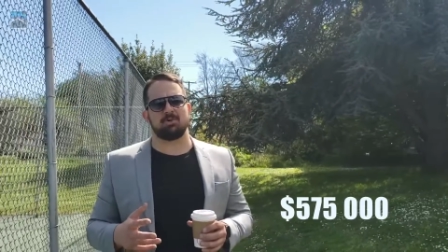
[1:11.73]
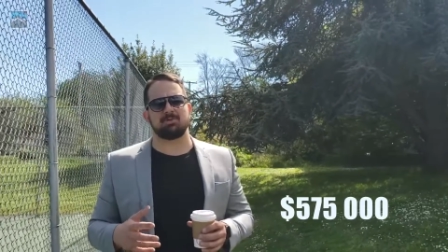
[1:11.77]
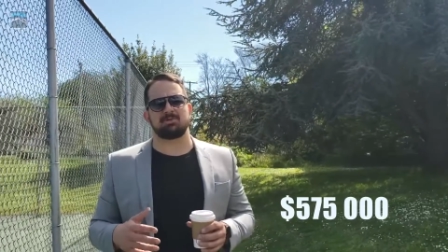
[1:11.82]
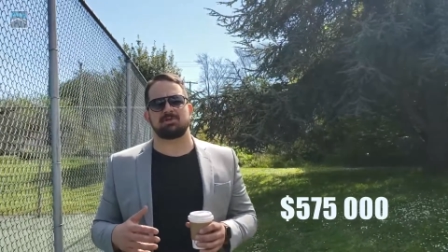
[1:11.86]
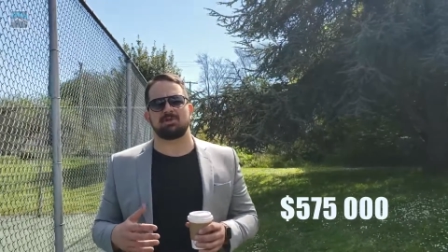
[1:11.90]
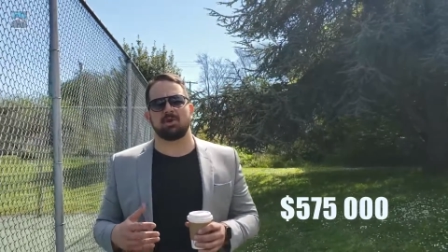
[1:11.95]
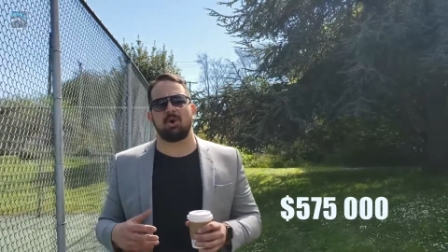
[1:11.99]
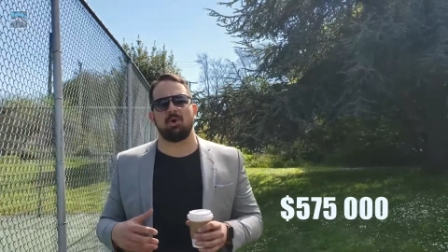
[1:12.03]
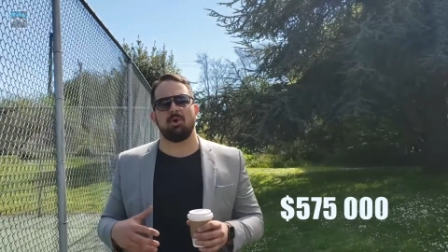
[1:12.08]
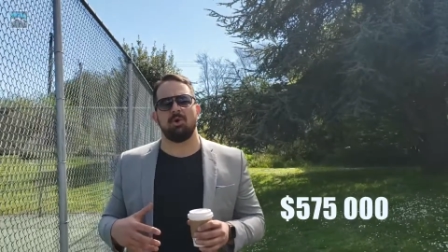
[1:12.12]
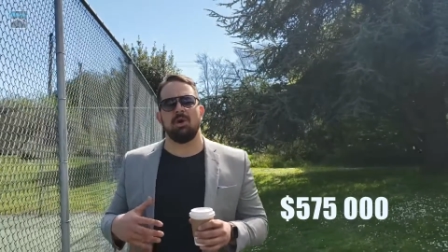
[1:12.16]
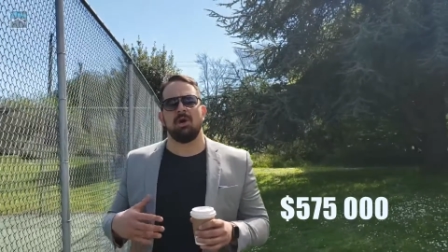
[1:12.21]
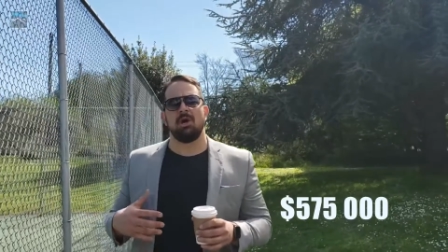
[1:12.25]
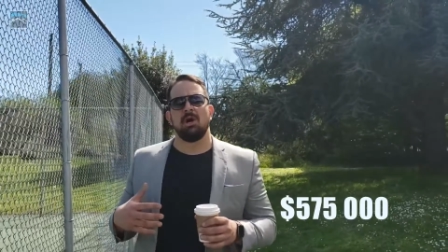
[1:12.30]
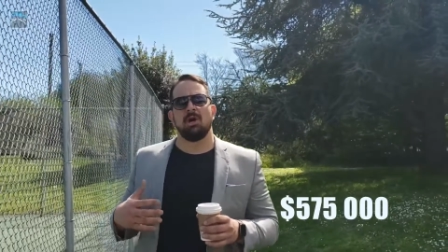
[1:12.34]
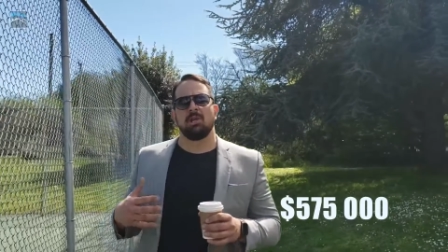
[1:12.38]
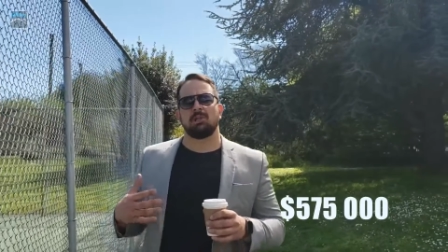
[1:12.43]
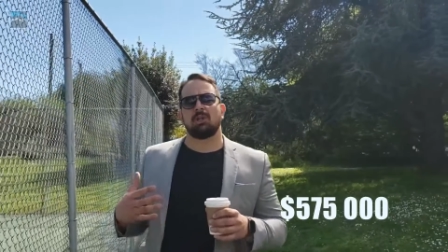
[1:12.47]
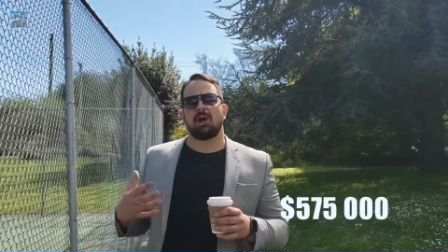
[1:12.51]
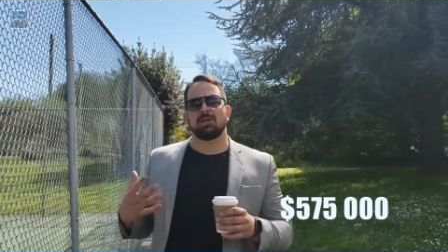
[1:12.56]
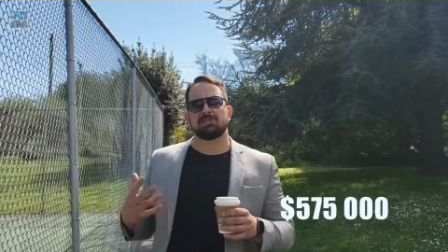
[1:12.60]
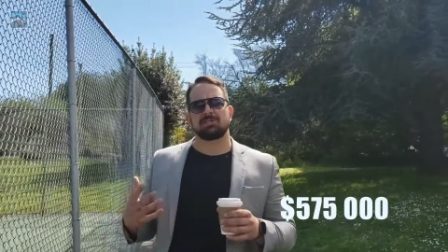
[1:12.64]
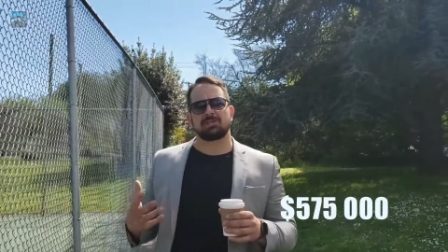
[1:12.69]
So
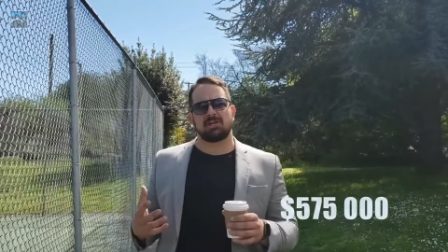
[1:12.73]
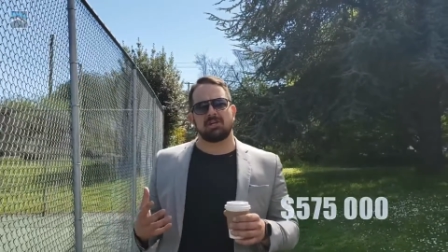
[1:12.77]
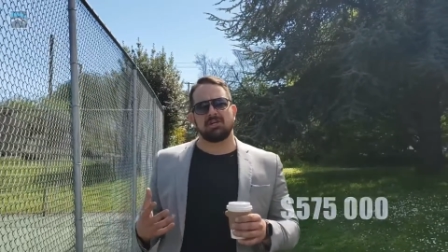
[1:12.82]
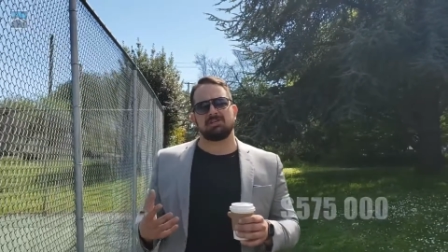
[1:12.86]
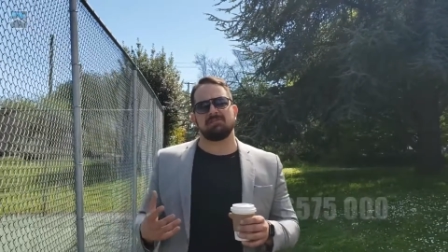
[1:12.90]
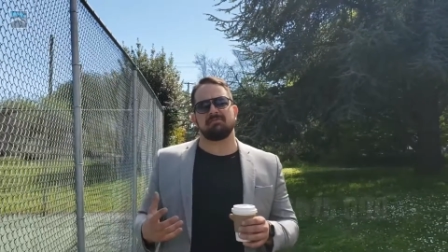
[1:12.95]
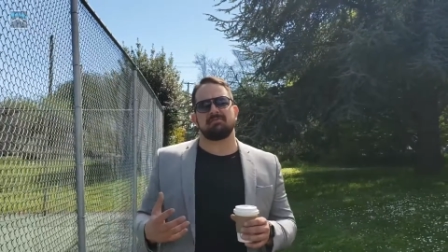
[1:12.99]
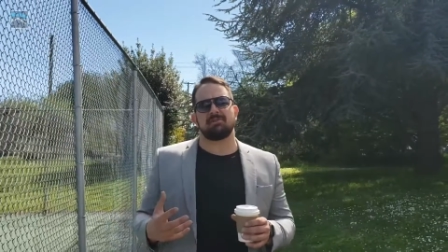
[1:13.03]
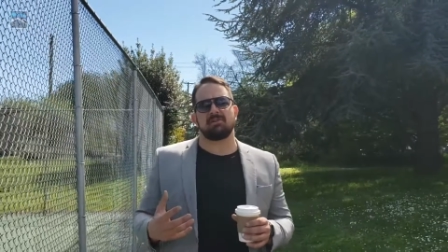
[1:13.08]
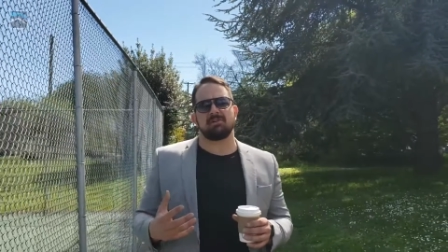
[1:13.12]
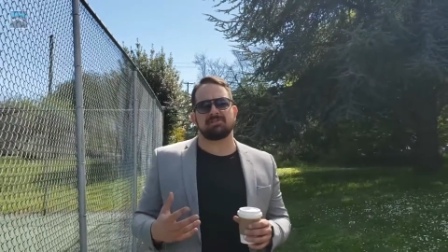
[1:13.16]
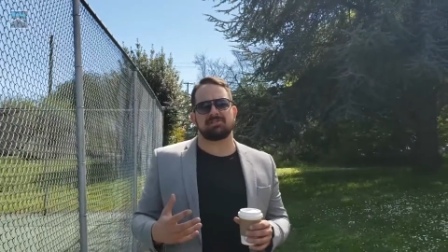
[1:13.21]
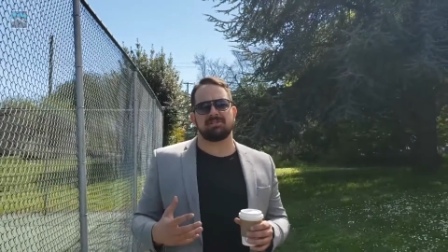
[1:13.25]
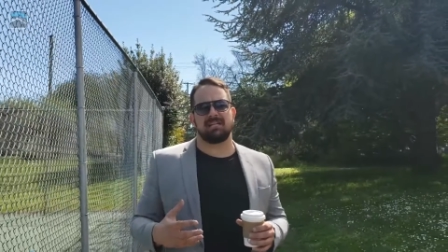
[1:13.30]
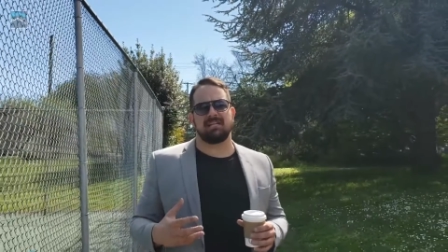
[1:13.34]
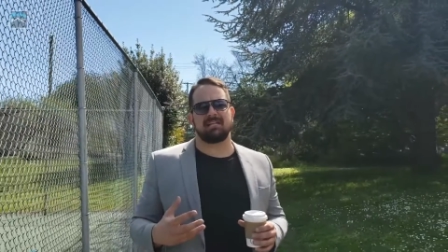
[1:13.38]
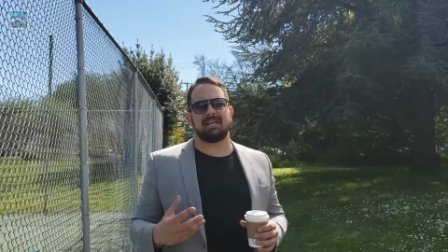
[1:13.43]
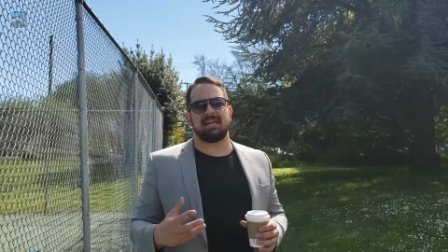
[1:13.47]
lots of good diversity.